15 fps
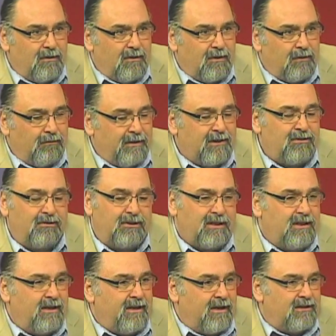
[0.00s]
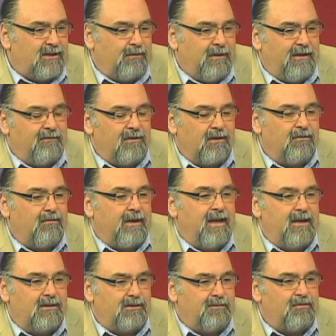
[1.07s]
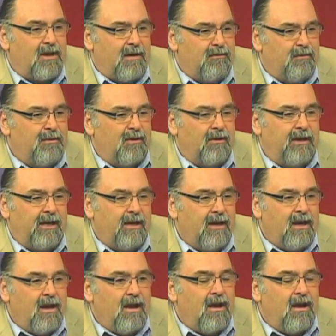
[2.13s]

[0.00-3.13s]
the research indicates that we have the greatest probability